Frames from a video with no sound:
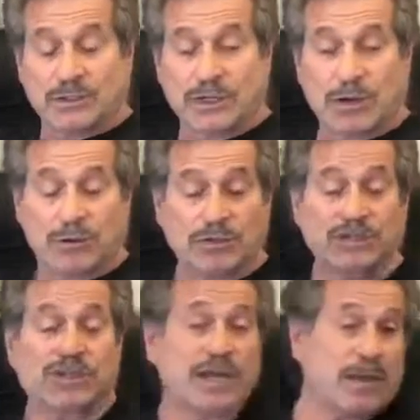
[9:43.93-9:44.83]
So
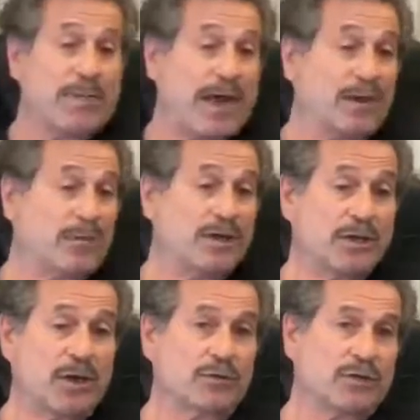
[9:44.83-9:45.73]
just think about it. When
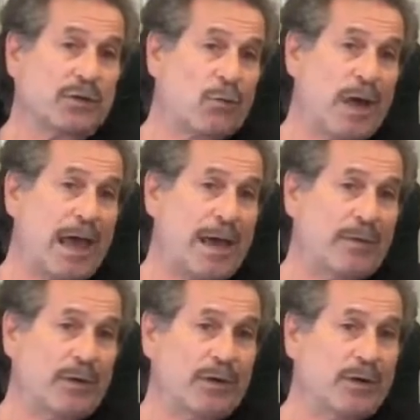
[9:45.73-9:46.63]
you go to the
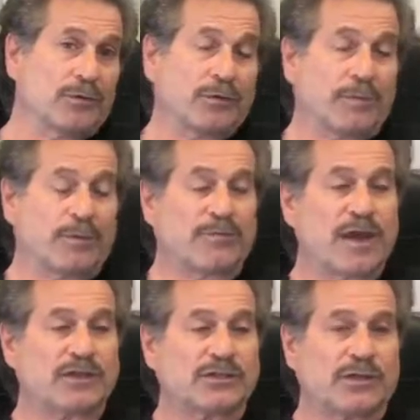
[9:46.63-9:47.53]
web or you go to a
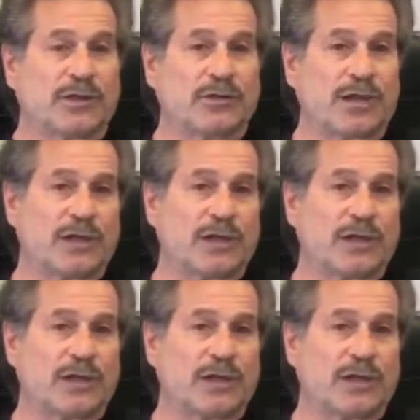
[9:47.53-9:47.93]
professional,